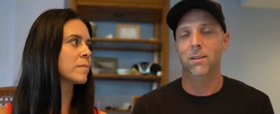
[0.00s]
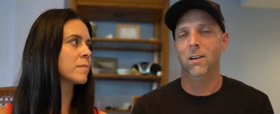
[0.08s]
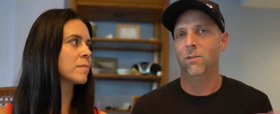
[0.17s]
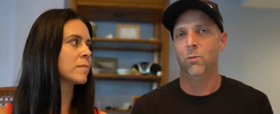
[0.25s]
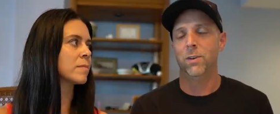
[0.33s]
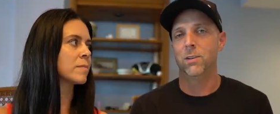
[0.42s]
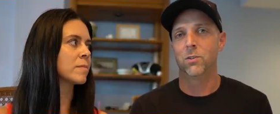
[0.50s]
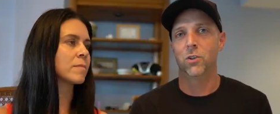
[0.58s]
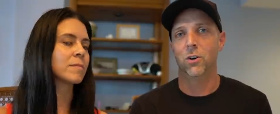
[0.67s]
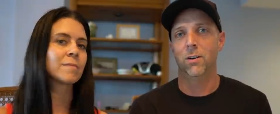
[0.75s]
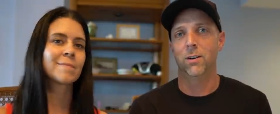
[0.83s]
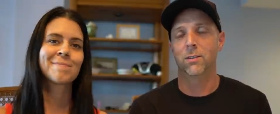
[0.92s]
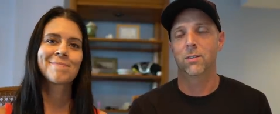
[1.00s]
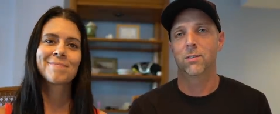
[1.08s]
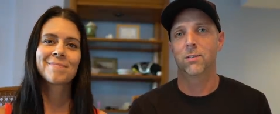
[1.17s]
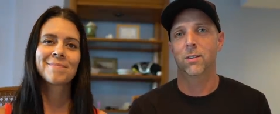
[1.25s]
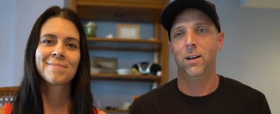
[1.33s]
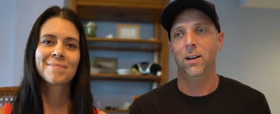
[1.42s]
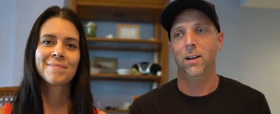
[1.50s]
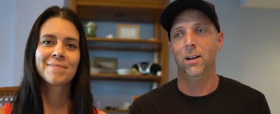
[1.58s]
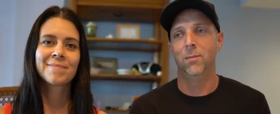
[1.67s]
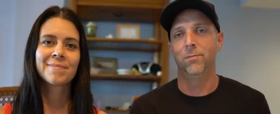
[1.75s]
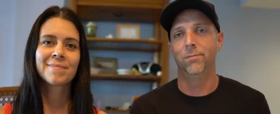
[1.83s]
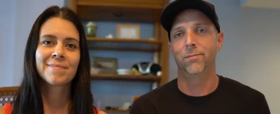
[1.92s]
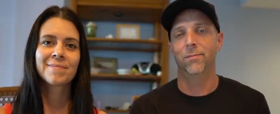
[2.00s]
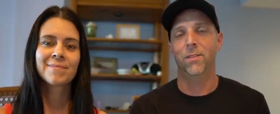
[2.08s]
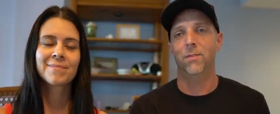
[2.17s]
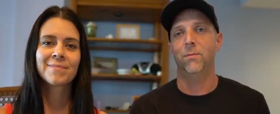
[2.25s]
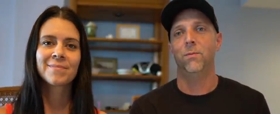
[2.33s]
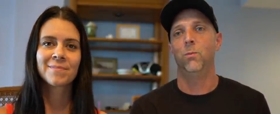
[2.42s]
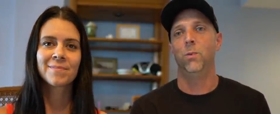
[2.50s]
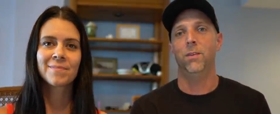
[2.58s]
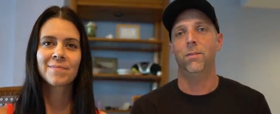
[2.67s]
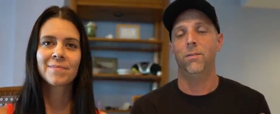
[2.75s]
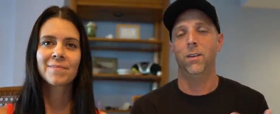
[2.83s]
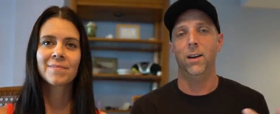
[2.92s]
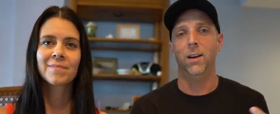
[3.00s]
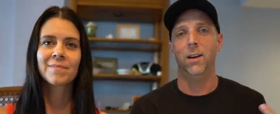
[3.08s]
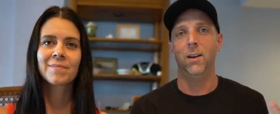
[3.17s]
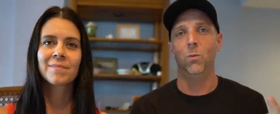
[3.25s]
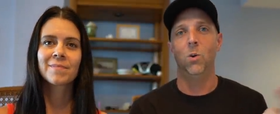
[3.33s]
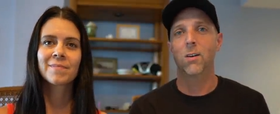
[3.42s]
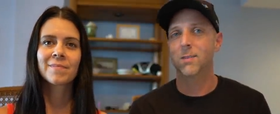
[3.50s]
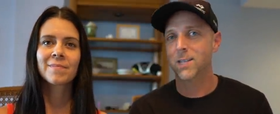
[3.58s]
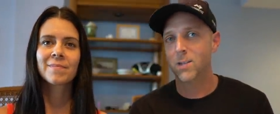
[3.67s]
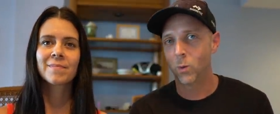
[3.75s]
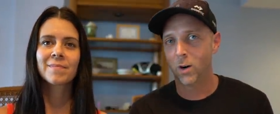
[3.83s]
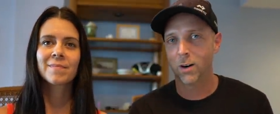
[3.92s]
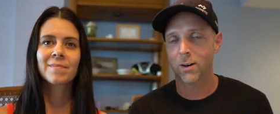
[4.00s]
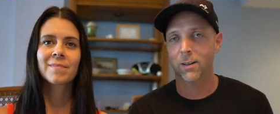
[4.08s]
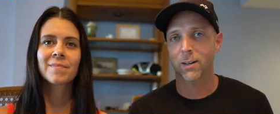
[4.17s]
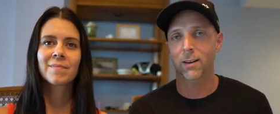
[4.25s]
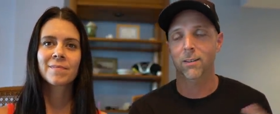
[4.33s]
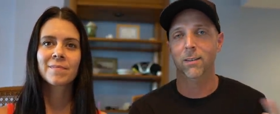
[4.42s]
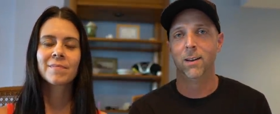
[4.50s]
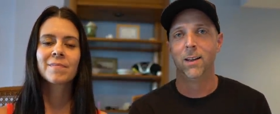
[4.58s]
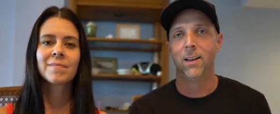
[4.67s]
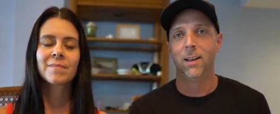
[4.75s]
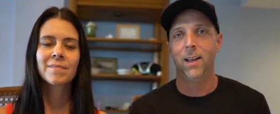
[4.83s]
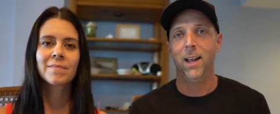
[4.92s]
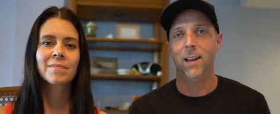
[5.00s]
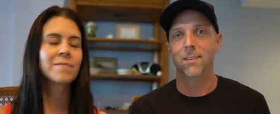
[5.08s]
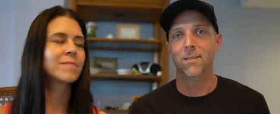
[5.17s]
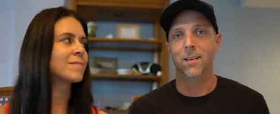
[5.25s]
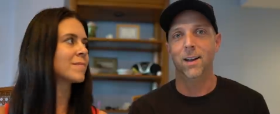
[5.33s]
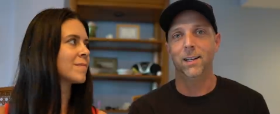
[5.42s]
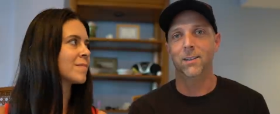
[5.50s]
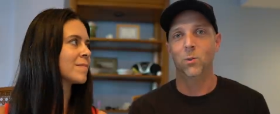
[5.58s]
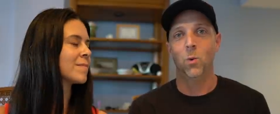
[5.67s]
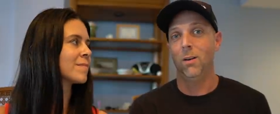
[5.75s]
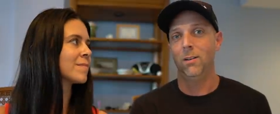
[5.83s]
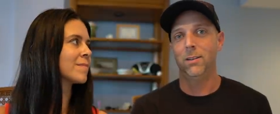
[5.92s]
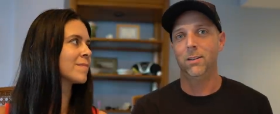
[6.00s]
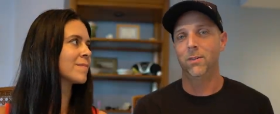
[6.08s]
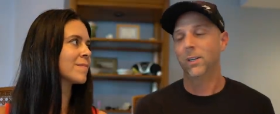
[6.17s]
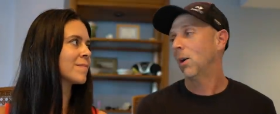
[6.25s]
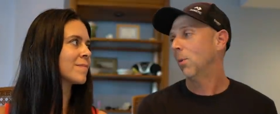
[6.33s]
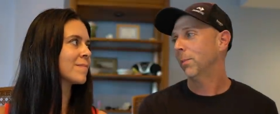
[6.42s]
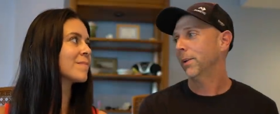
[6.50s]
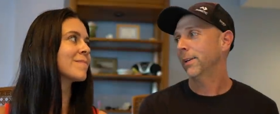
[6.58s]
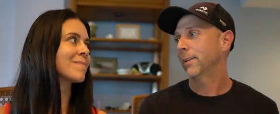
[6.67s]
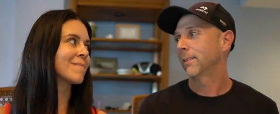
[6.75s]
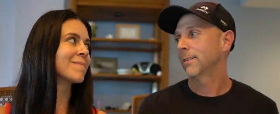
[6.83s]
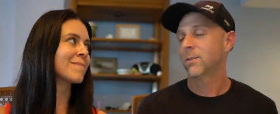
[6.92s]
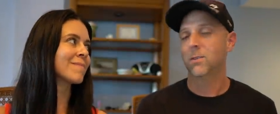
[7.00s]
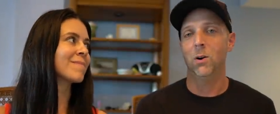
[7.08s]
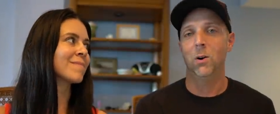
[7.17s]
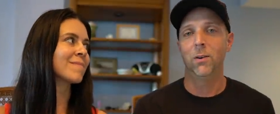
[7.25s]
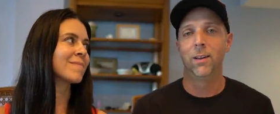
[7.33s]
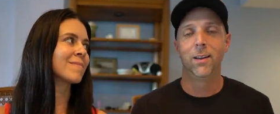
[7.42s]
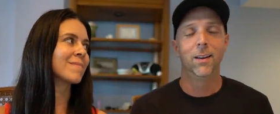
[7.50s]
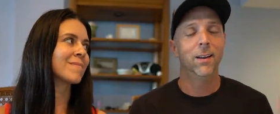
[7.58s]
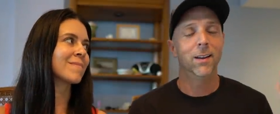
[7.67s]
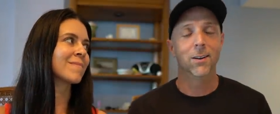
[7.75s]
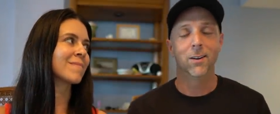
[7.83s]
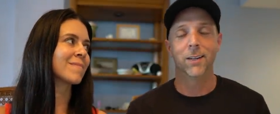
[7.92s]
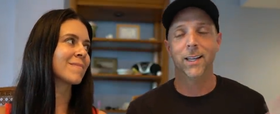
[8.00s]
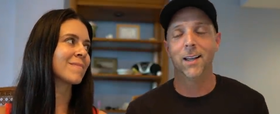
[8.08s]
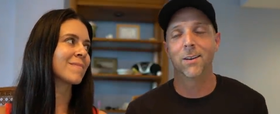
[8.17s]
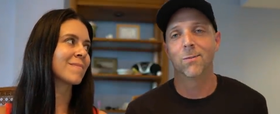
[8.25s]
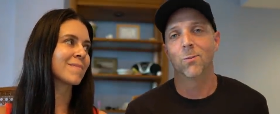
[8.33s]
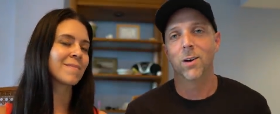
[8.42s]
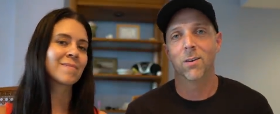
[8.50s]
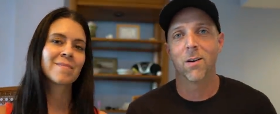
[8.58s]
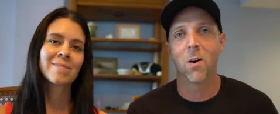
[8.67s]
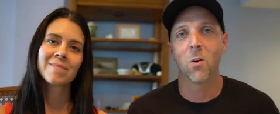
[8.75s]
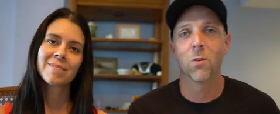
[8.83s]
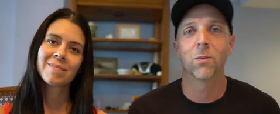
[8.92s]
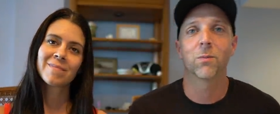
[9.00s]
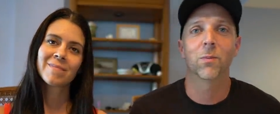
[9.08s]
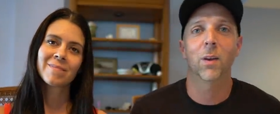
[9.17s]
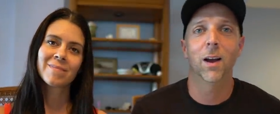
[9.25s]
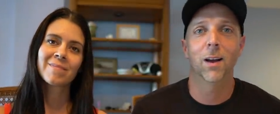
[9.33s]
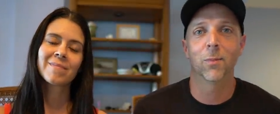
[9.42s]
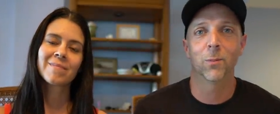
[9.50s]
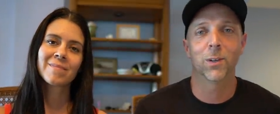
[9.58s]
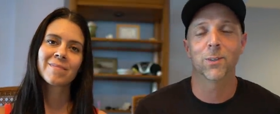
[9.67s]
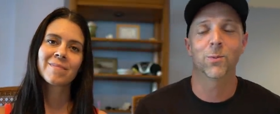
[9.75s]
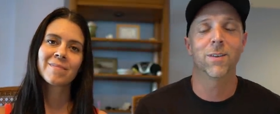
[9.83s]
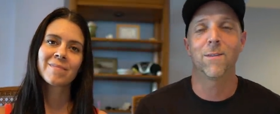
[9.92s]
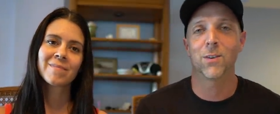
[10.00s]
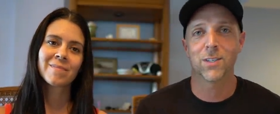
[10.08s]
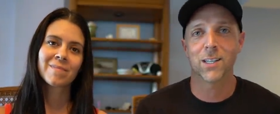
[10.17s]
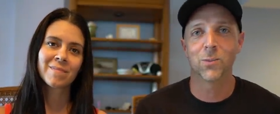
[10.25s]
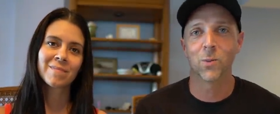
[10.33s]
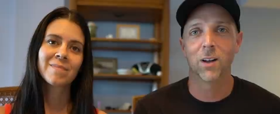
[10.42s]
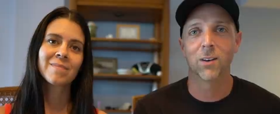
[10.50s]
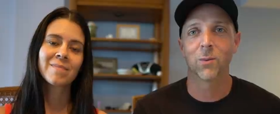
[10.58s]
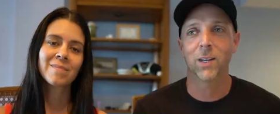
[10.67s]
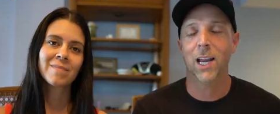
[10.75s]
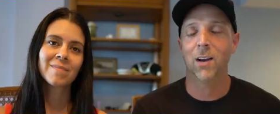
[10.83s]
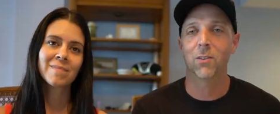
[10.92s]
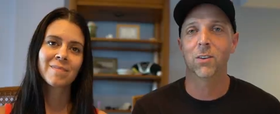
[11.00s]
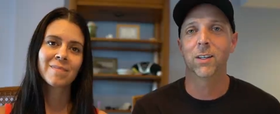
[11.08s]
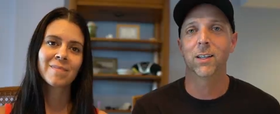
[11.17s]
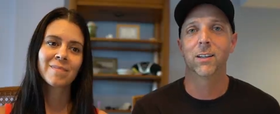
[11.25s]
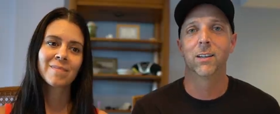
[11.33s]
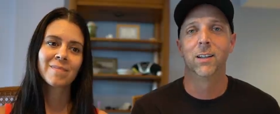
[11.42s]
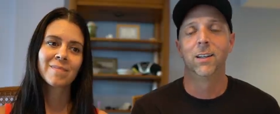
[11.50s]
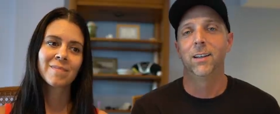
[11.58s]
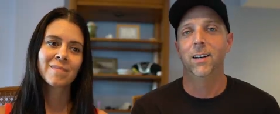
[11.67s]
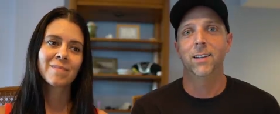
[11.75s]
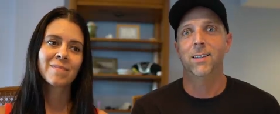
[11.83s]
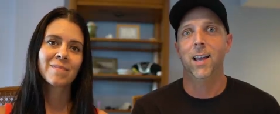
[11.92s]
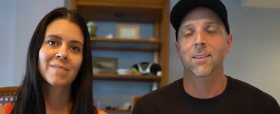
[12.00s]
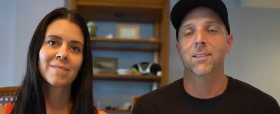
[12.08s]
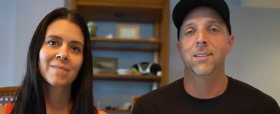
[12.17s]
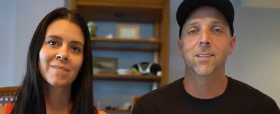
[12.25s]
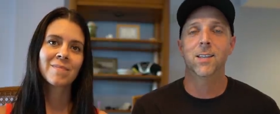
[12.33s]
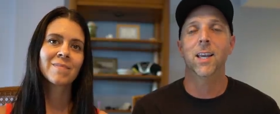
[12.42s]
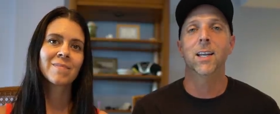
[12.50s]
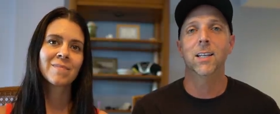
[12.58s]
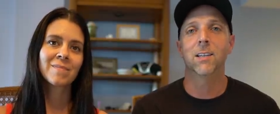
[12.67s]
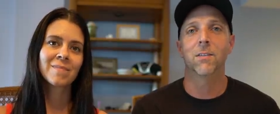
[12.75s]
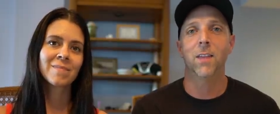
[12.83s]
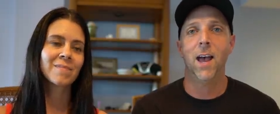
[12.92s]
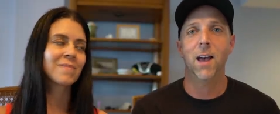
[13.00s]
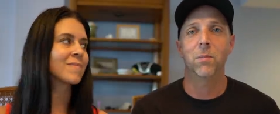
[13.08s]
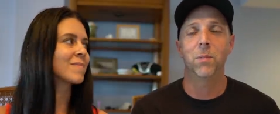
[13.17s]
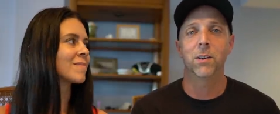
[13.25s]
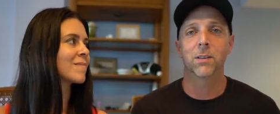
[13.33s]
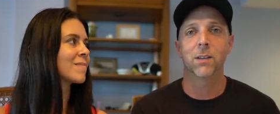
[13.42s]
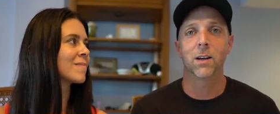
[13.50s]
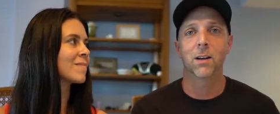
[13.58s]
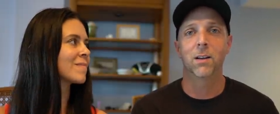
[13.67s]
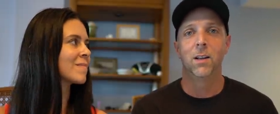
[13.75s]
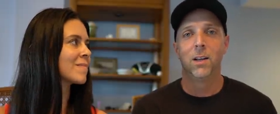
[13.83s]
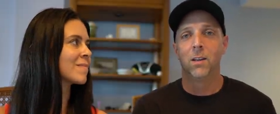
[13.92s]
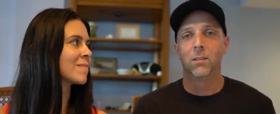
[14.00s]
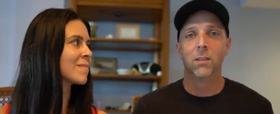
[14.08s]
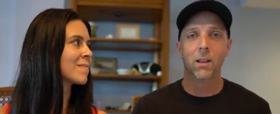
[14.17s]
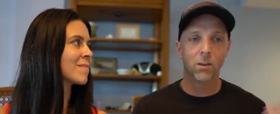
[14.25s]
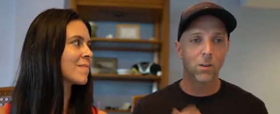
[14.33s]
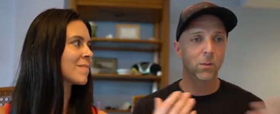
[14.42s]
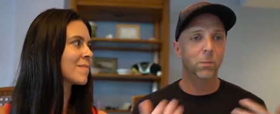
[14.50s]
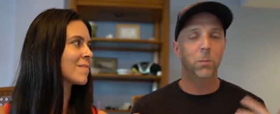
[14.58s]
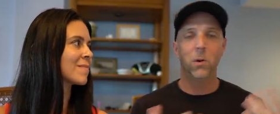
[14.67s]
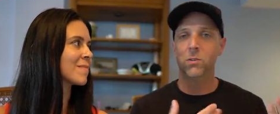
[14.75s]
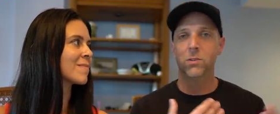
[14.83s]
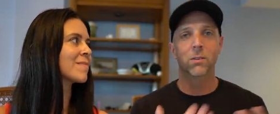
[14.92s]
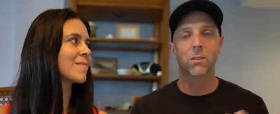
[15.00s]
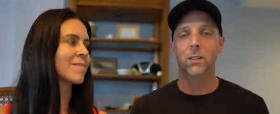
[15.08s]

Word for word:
Speaker 1: enough reassurance with warranty work and I guess quality of the company. So, you know, again, we don't know because we've never seen one and we can't really attest to any of that, but little personal